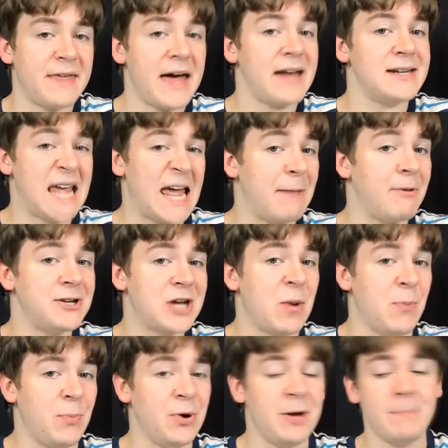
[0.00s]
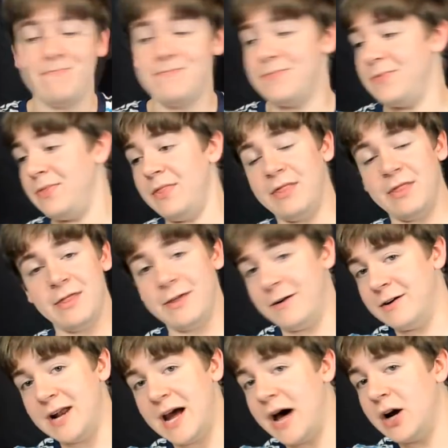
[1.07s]
that damage output,
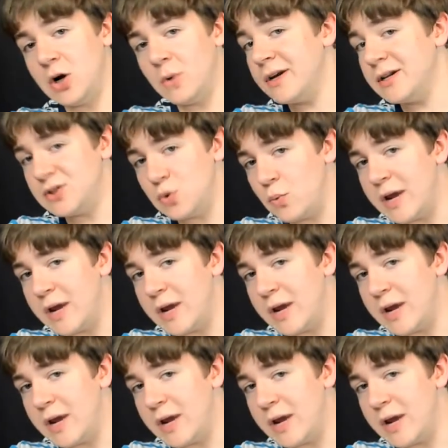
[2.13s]
they're not going to